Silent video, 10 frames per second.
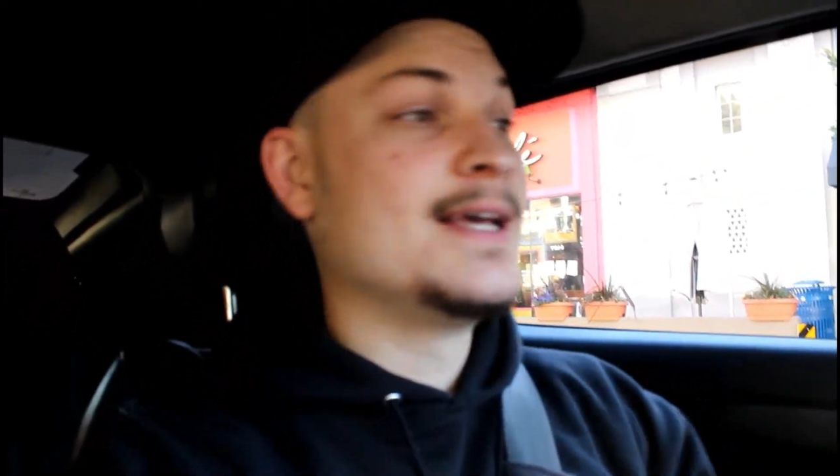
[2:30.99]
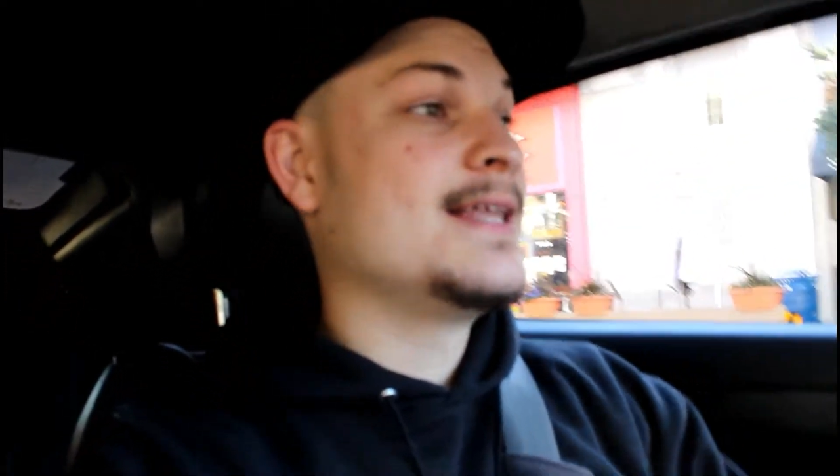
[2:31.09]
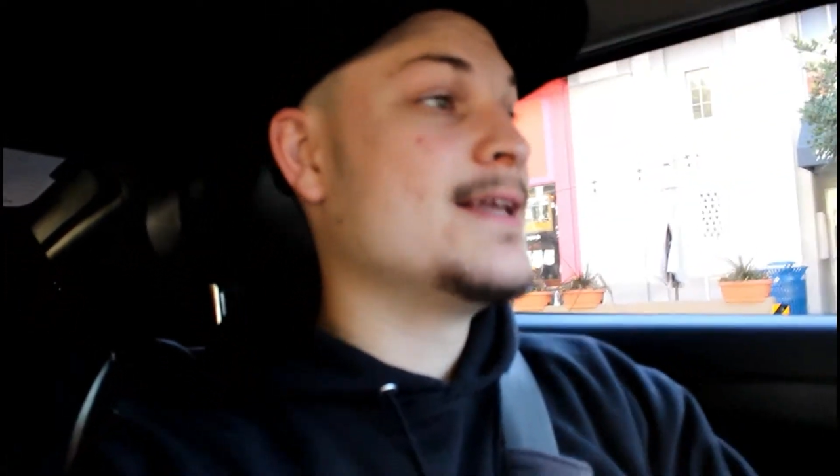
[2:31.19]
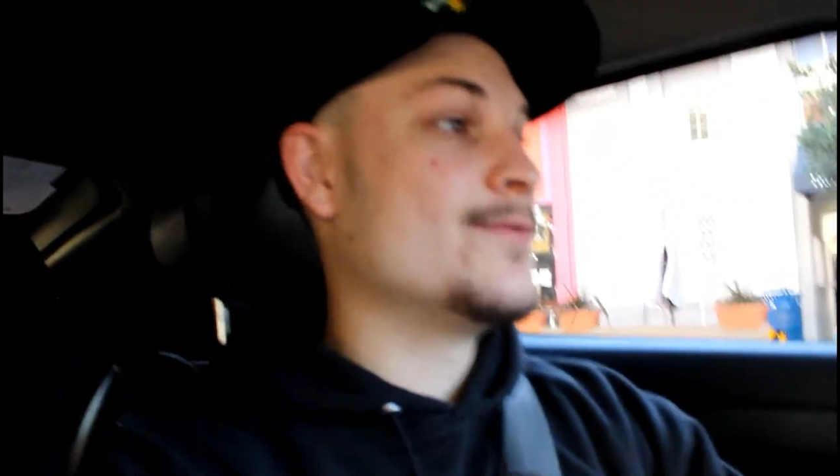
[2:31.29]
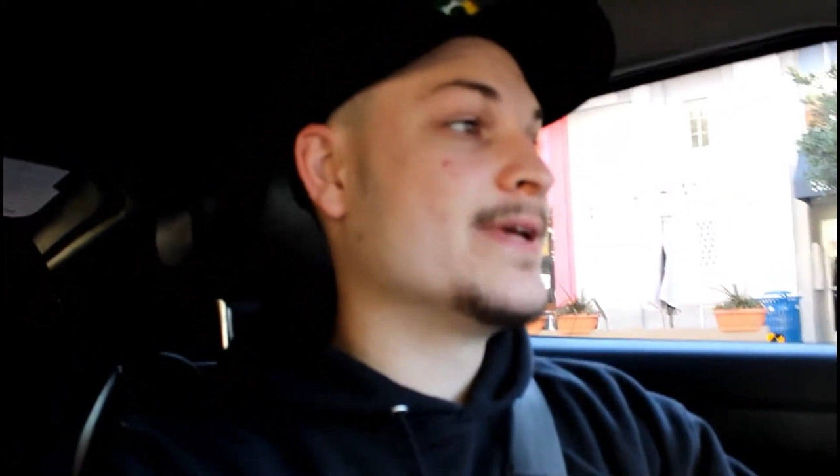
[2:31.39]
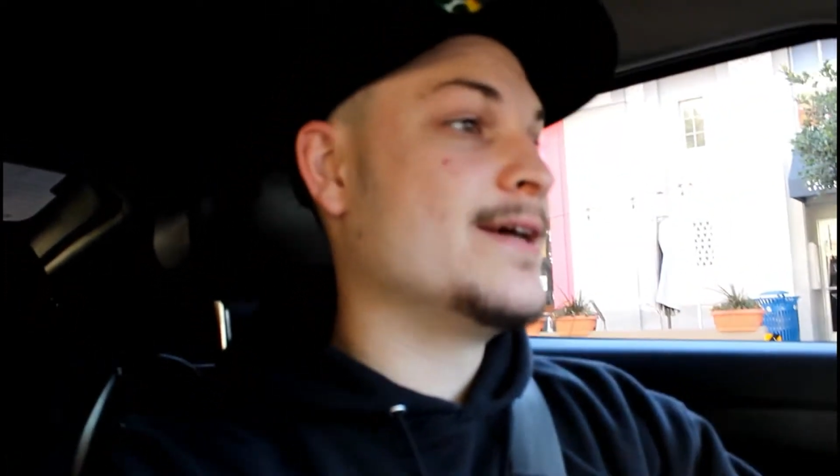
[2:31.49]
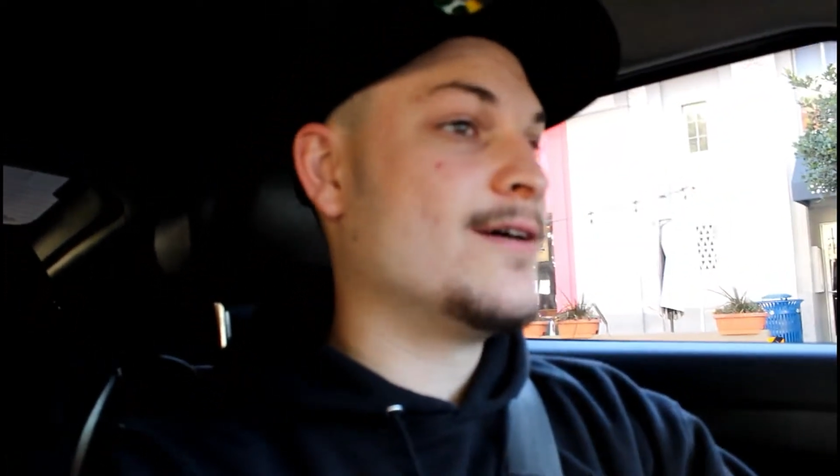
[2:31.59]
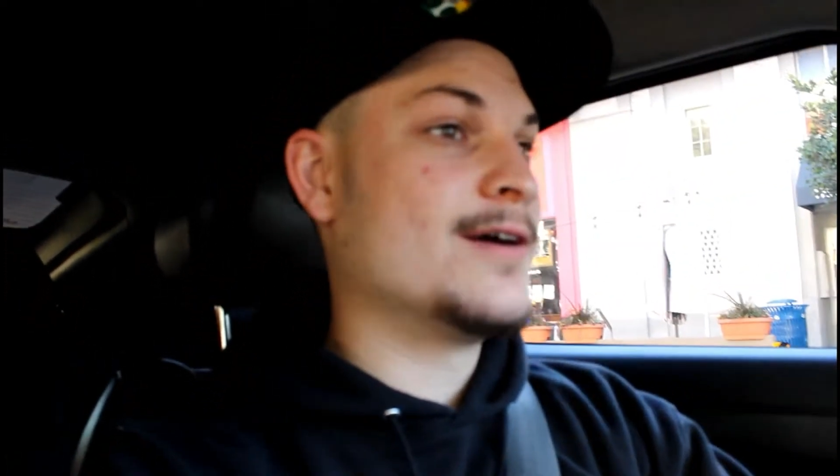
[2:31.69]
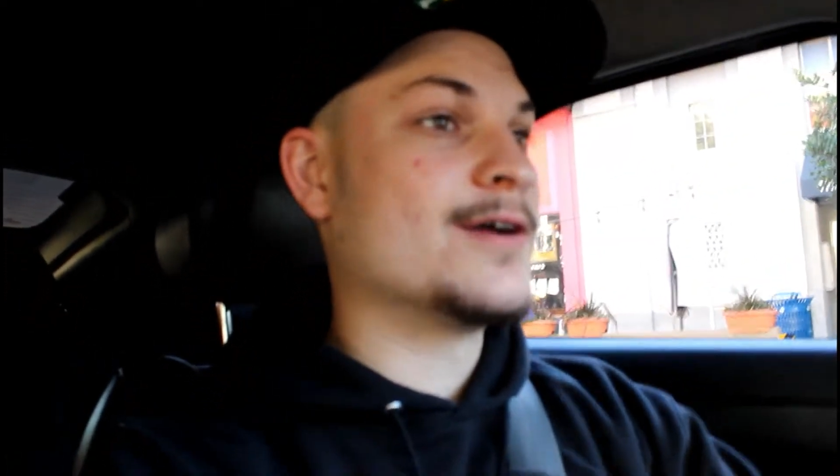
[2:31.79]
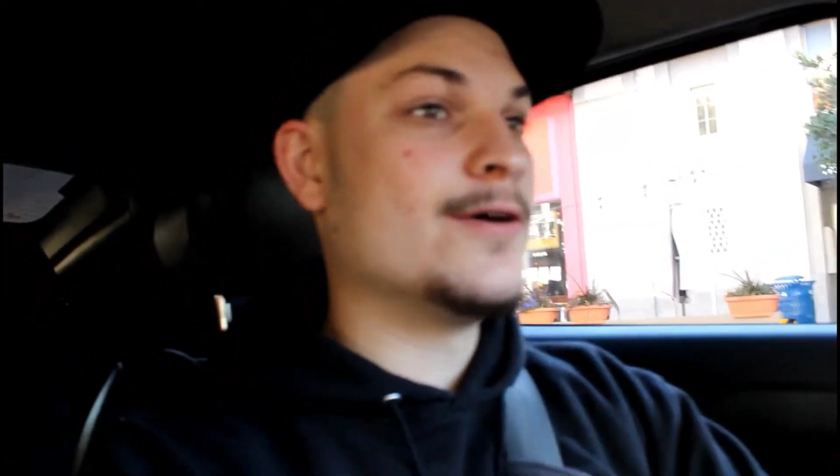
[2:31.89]
that we
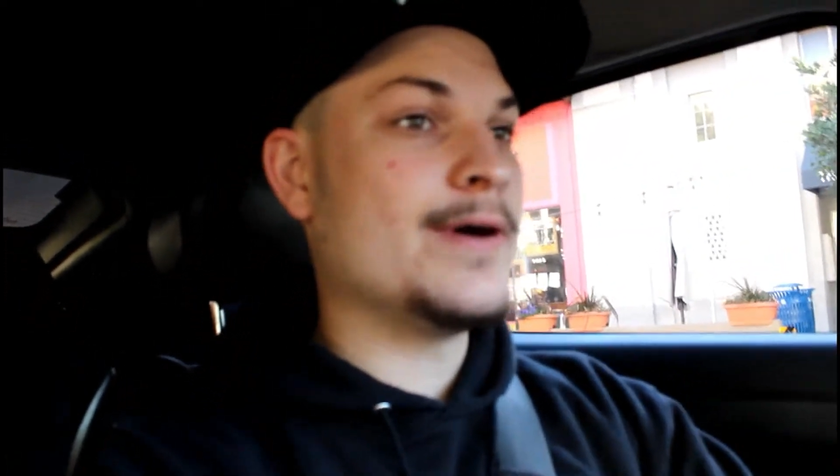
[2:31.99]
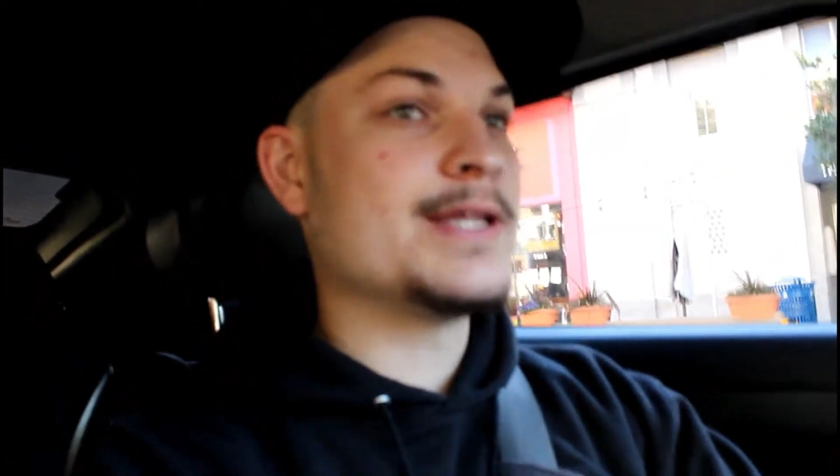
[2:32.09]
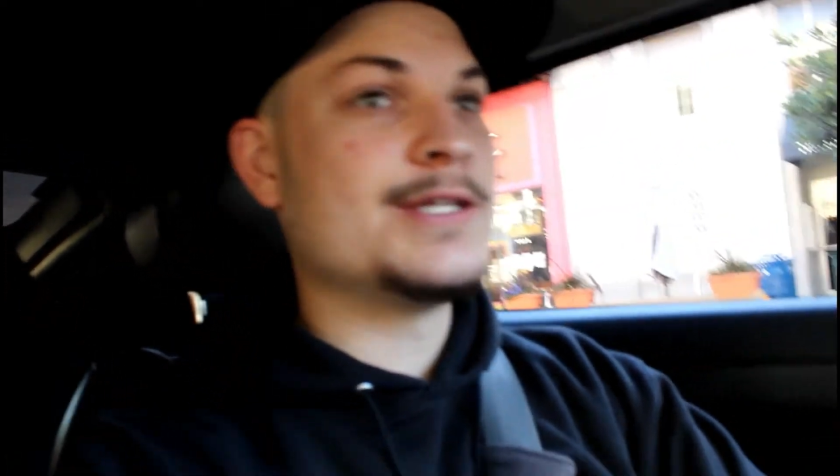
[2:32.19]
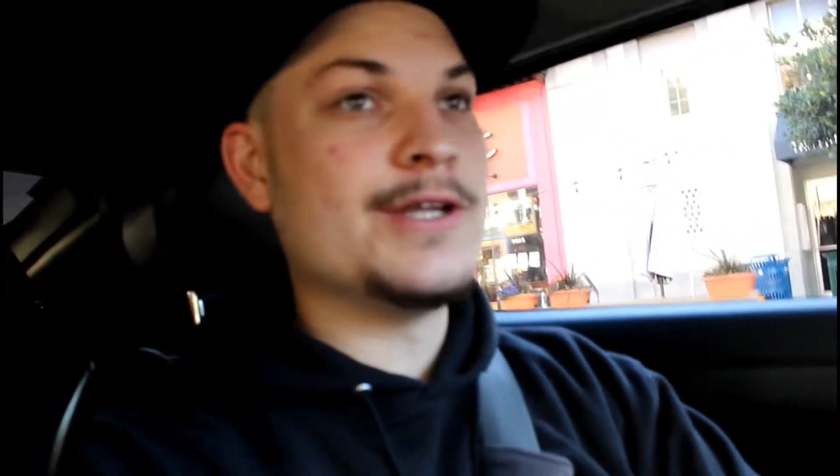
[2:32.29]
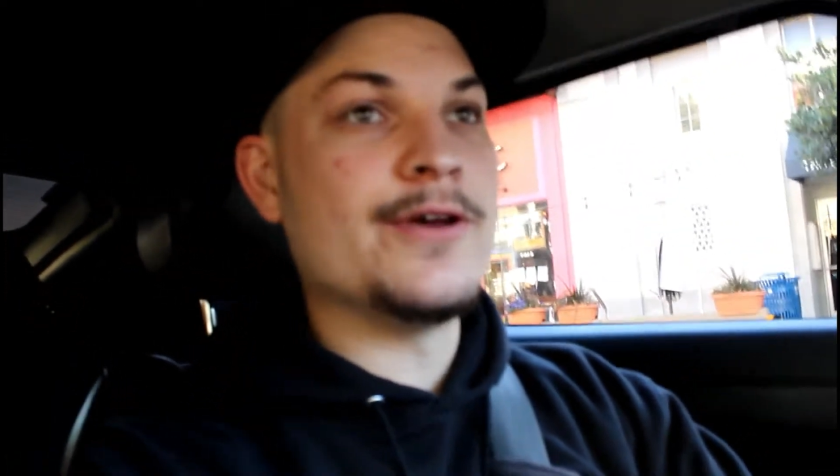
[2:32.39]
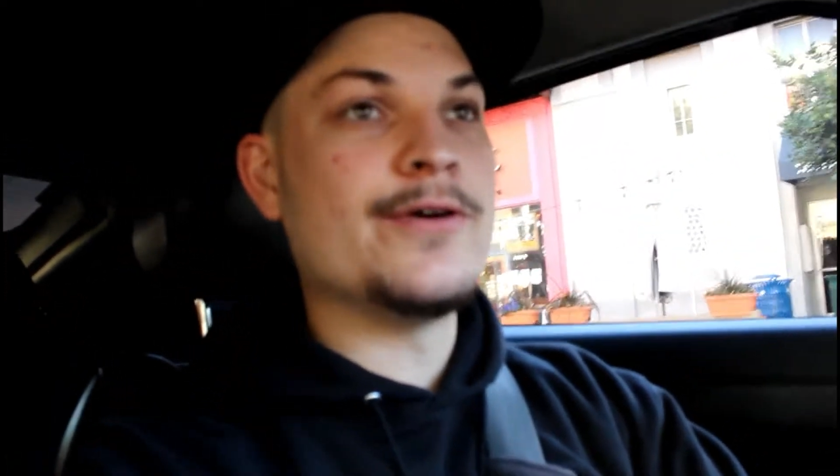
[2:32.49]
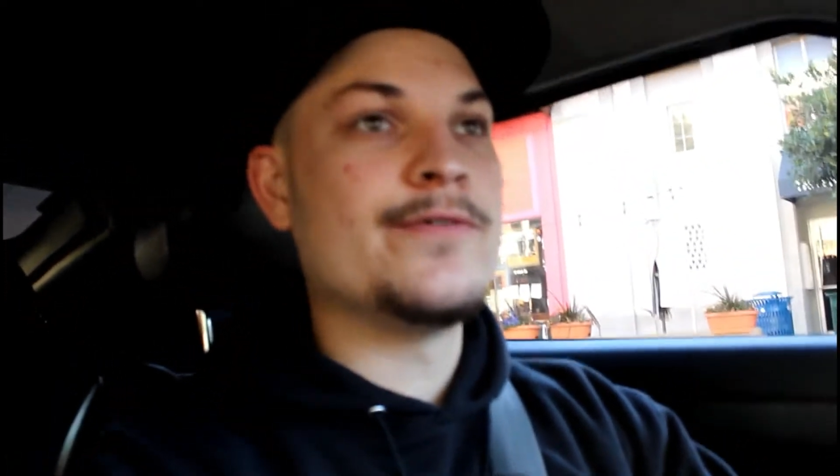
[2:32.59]
are going to do